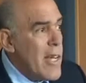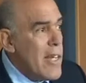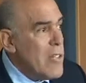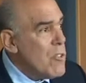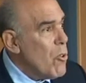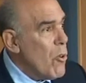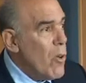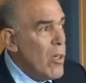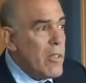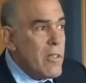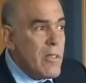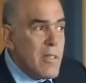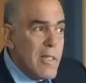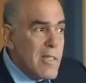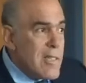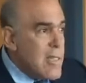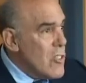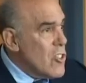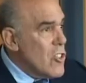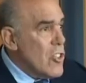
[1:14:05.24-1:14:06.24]
it's all
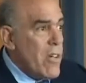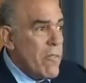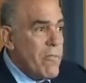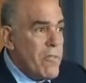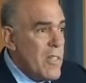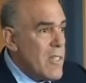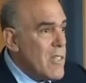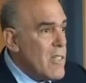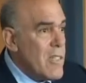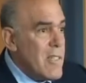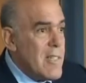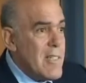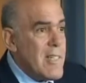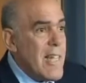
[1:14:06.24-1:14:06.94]
the shift in